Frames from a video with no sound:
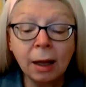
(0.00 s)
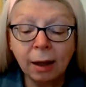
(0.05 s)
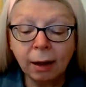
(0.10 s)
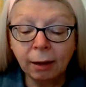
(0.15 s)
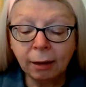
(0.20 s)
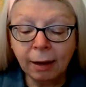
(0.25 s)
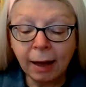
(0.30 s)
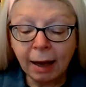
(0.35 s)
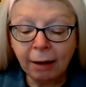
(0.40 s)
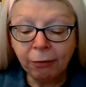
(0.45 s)

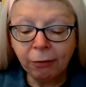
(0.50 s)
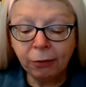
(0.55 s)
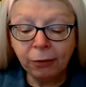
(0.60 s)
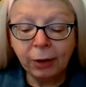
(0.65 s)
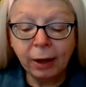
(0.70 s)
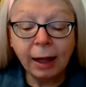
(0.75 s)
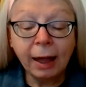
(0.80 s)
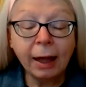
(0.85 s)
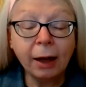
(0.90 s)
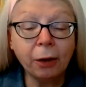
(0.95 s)
life,
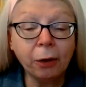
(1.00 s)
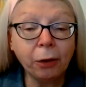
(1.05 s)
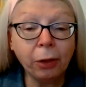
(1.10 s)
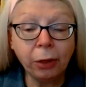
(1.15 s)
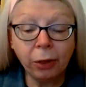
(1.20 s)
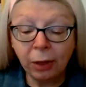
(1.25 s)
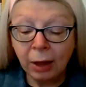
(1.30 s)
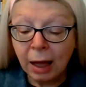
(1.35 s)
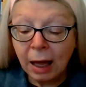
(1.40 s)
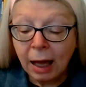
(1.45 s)

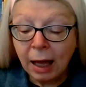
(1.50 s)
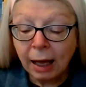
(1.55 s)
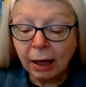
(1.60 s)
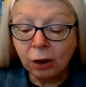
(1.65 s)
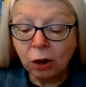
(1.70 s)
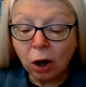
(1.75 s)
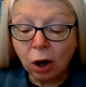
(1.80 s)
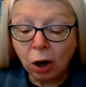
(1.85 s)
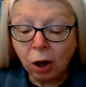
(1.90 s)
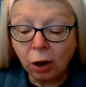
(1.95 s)
health, and
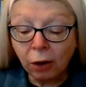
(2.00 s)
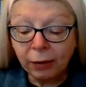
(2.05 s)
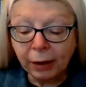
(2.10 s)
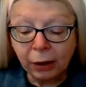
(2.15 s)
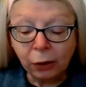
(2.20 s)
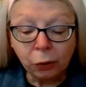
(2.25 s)
all that